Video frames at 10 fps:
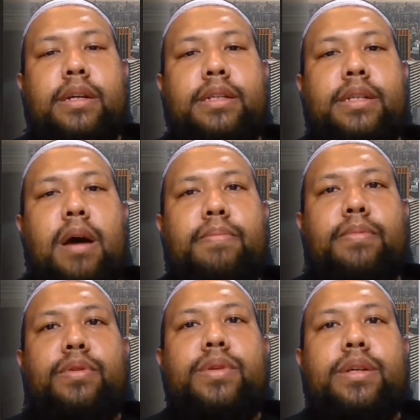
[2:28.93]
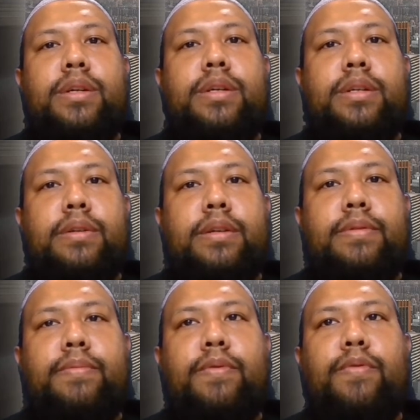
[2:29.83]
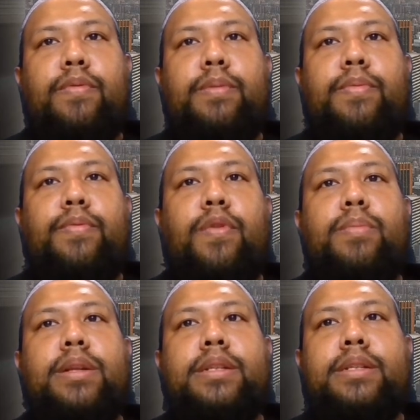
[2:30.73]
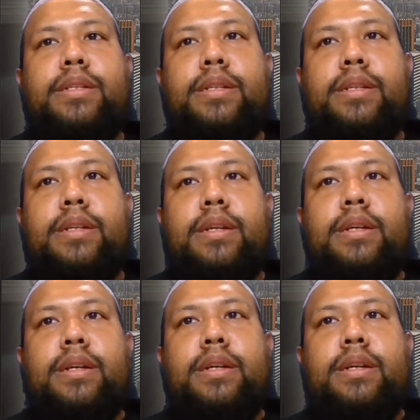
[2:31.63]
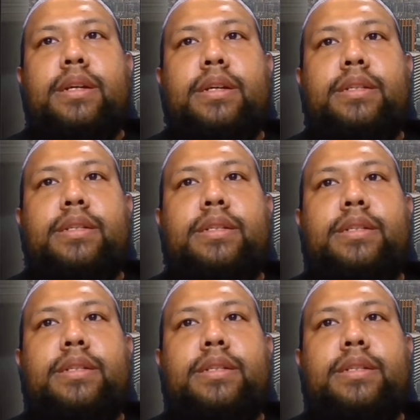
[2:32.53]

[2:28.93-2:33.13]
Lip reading: up to the performance is